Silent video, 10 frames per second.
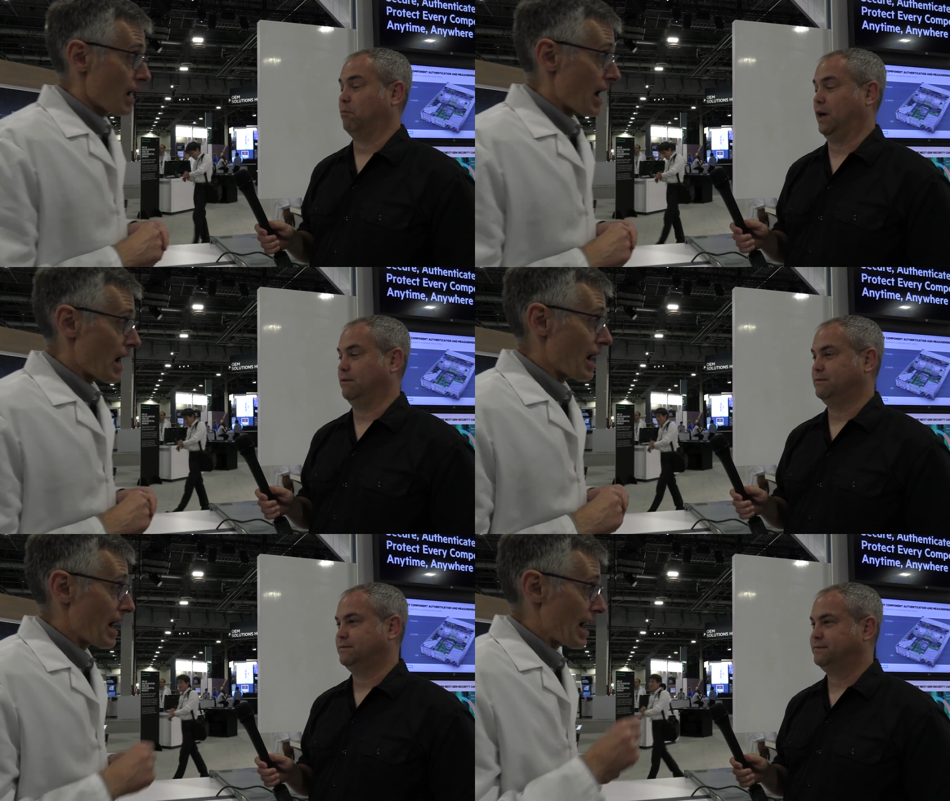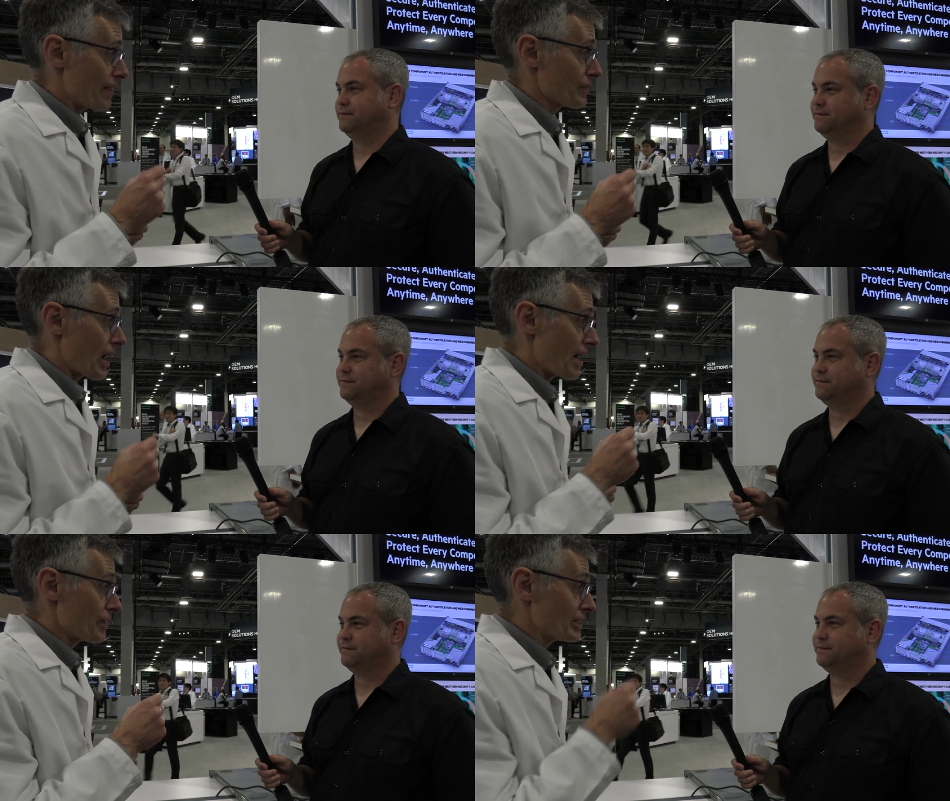Speaker 1: uh, and,
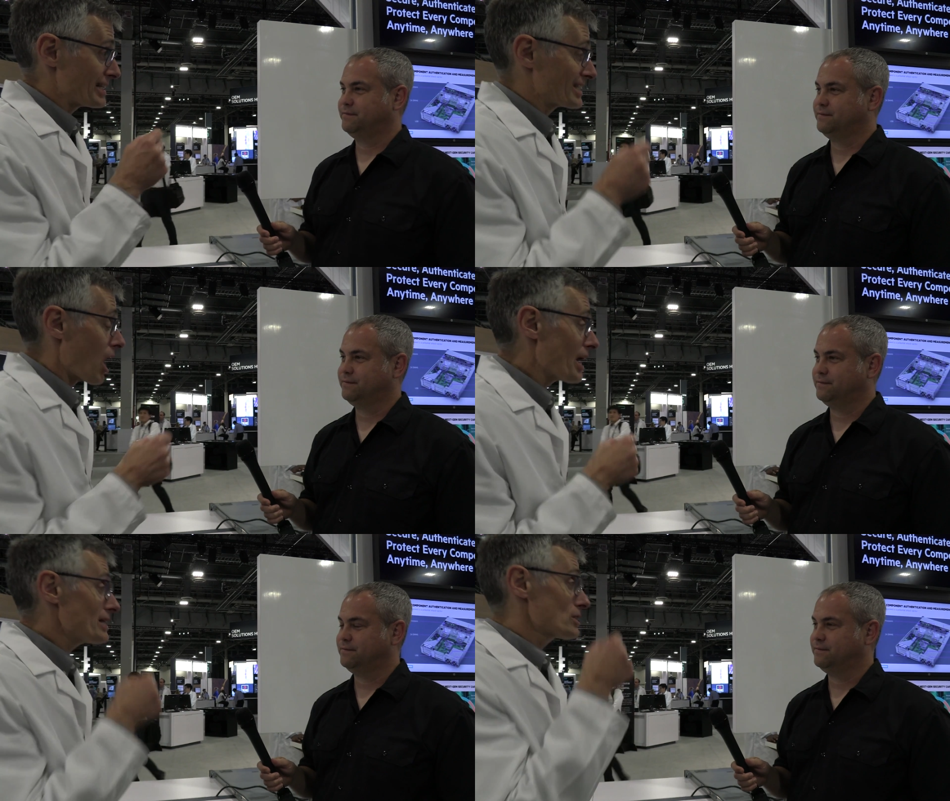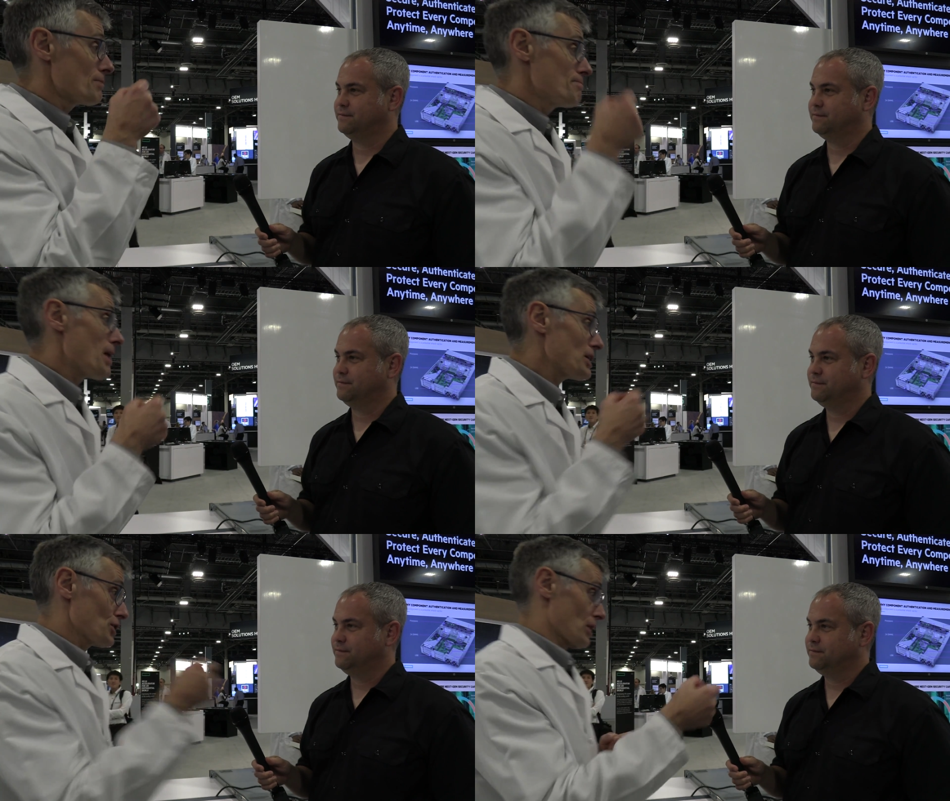and they're designed to
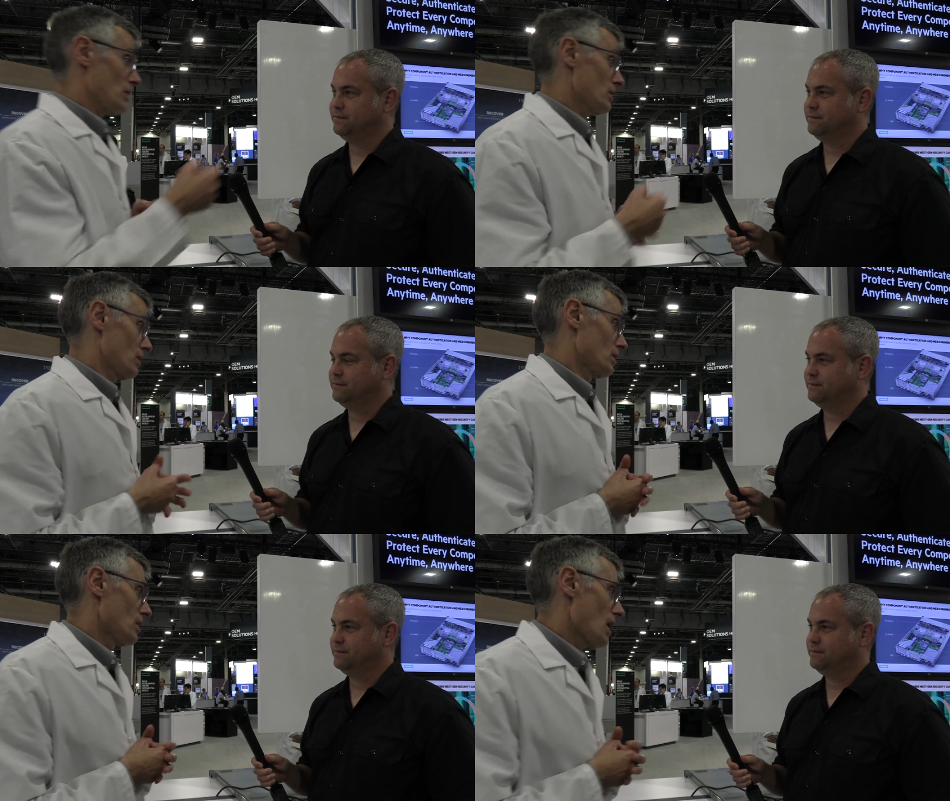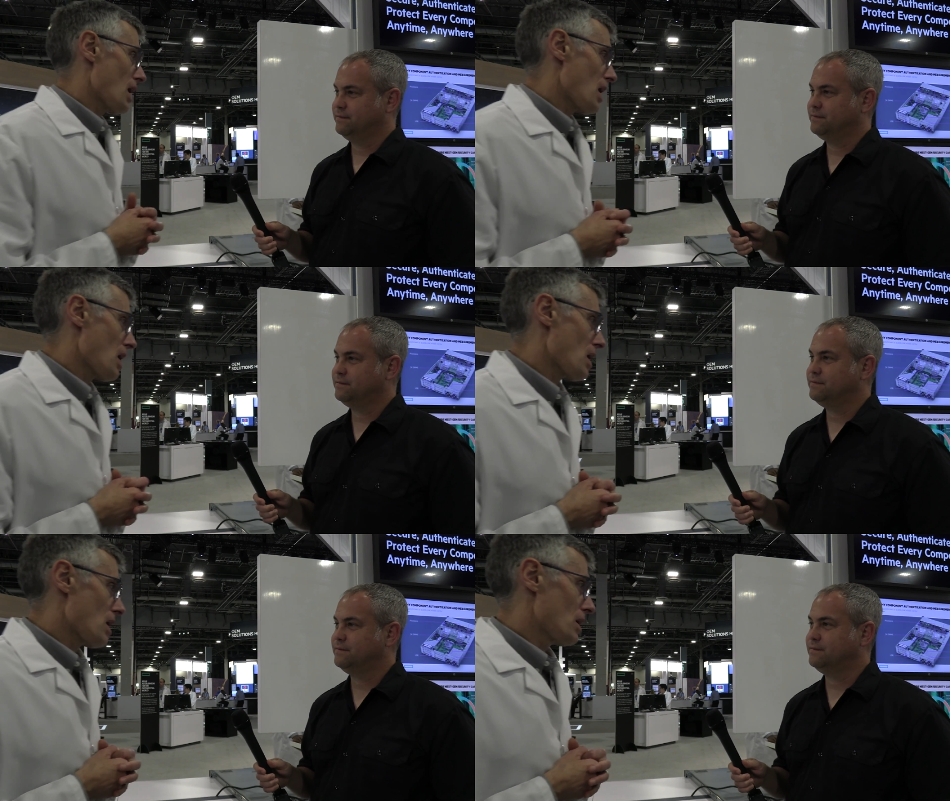measure uh,
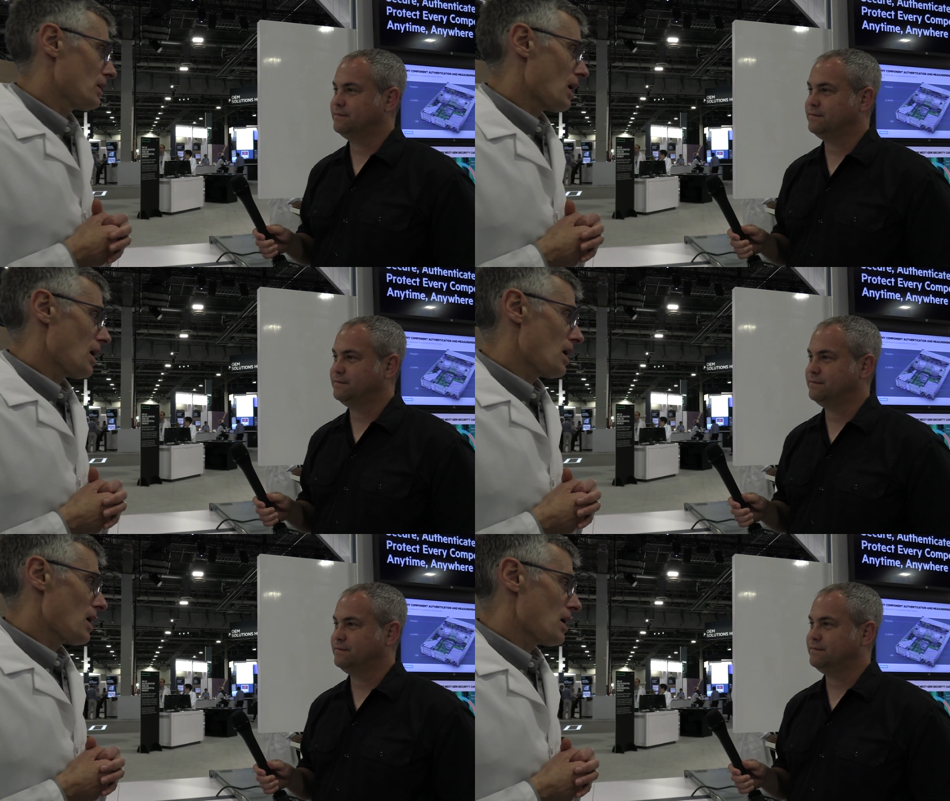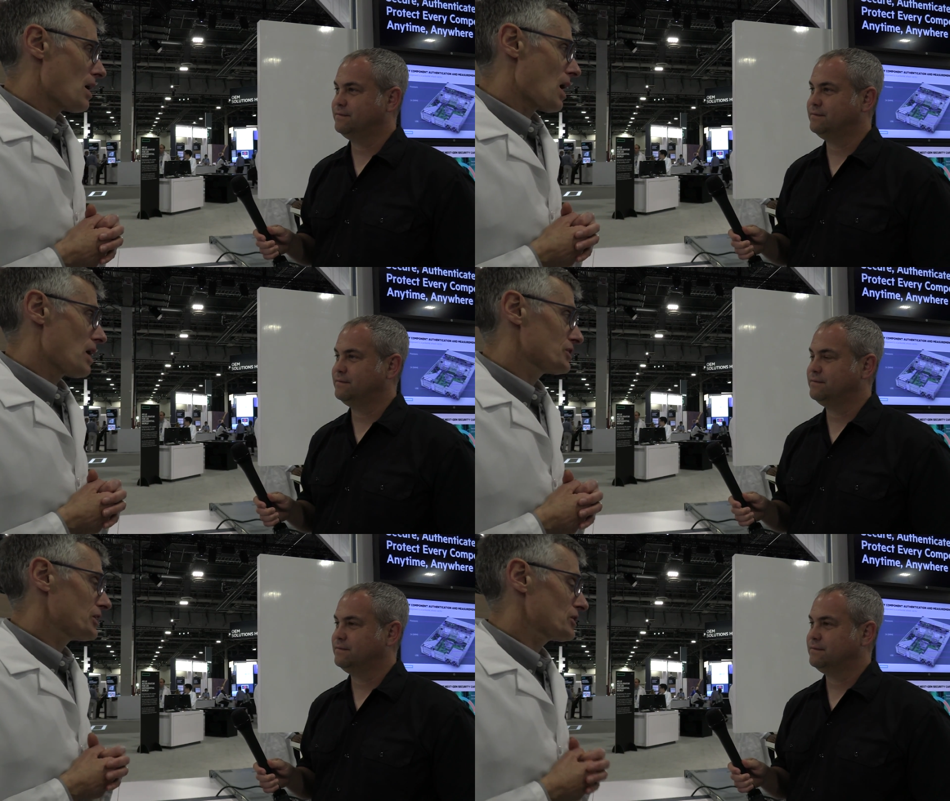uh,
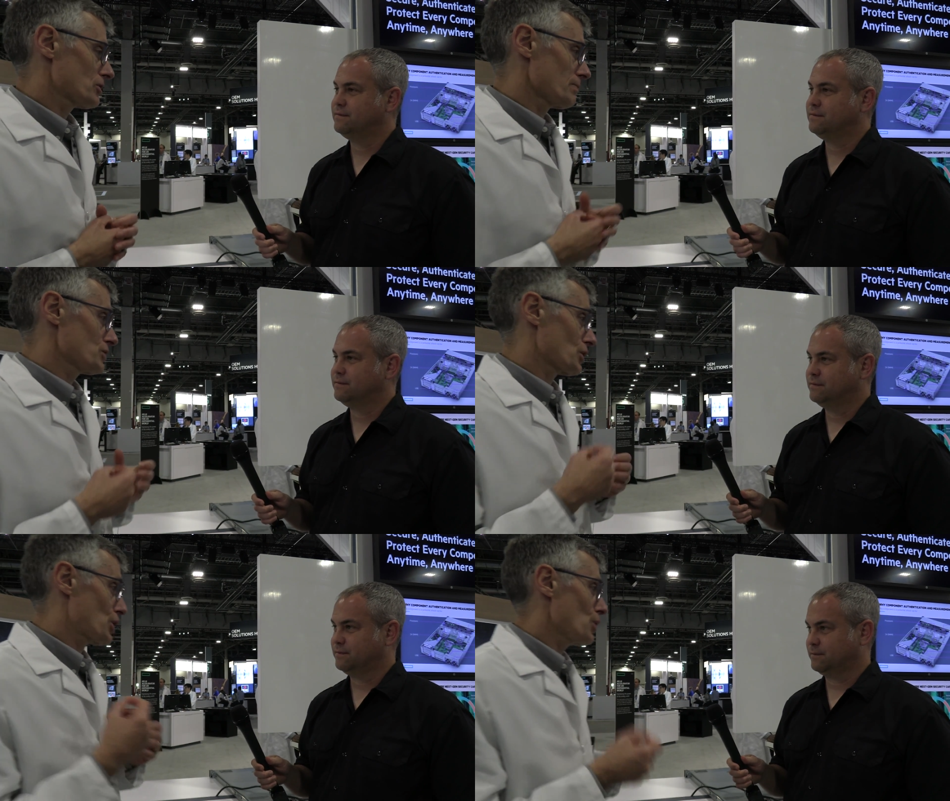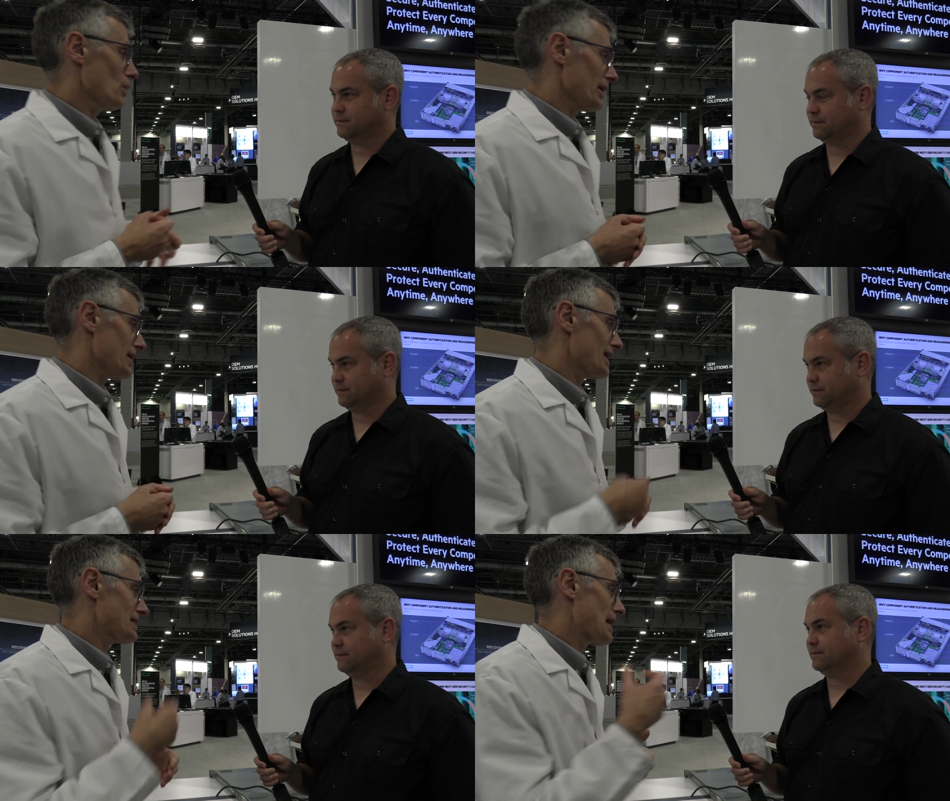uh, systems securely
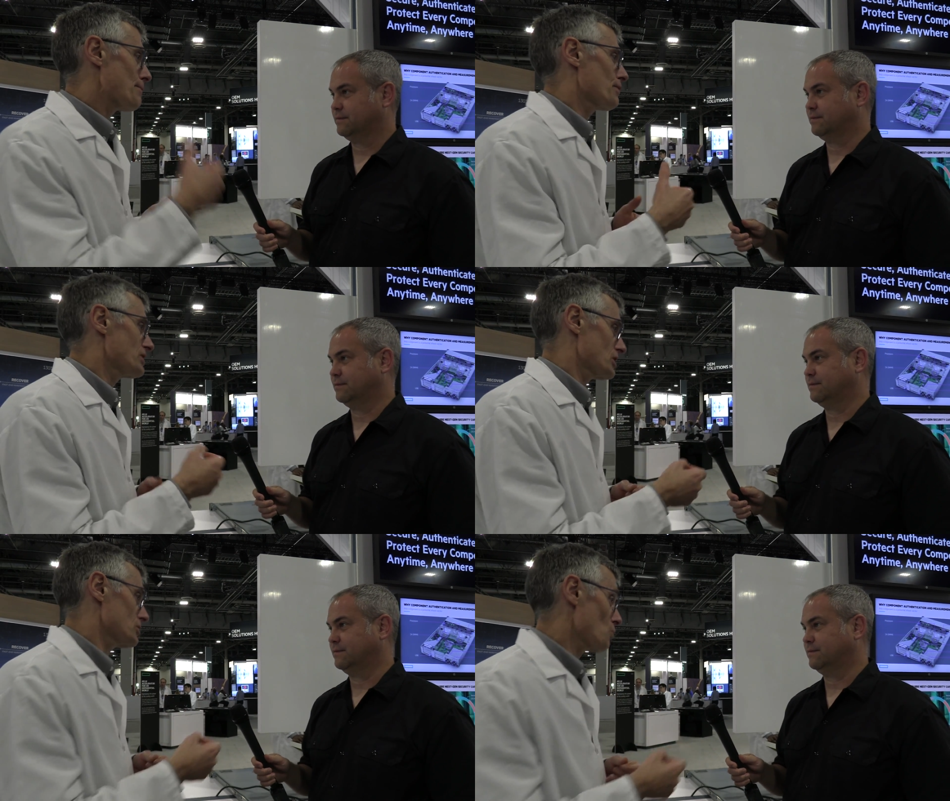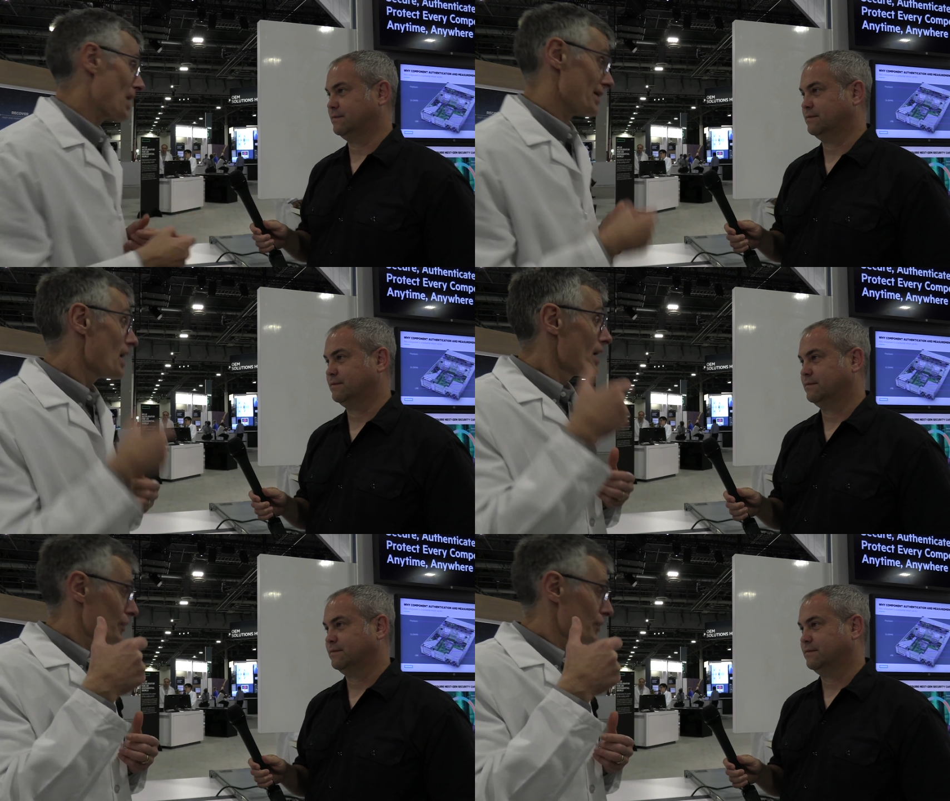in a tamper-resistant way.